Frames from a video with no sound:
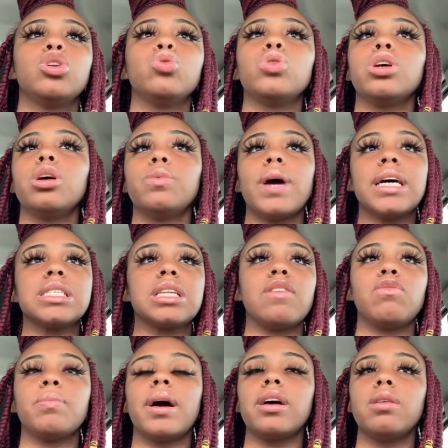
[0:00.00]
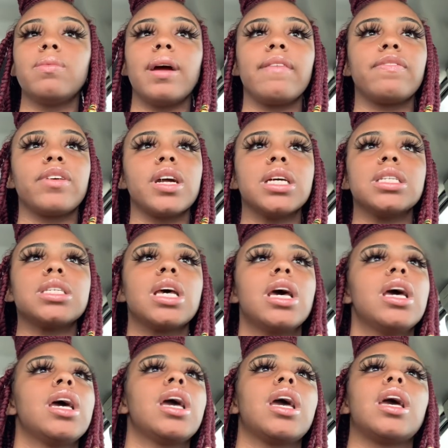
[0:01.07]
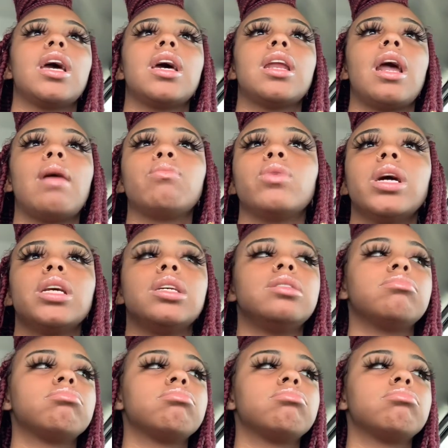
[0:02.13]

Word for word: do hood rat stuff with my hood rat friends and I'm ready